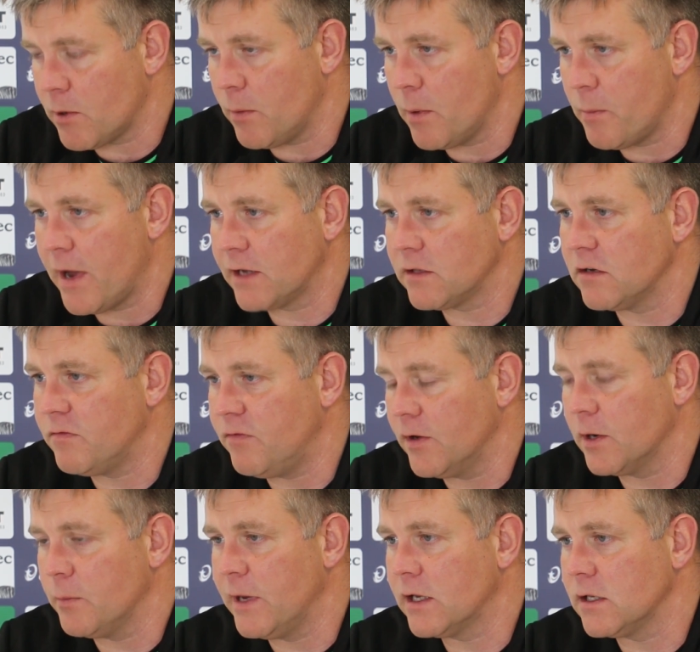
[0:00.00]
coming back to the
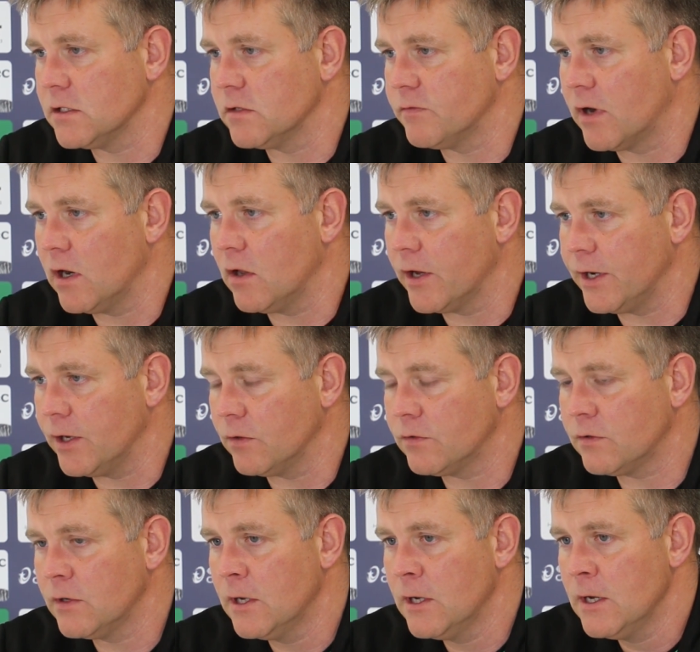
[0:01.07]
fundamentals of our line-out.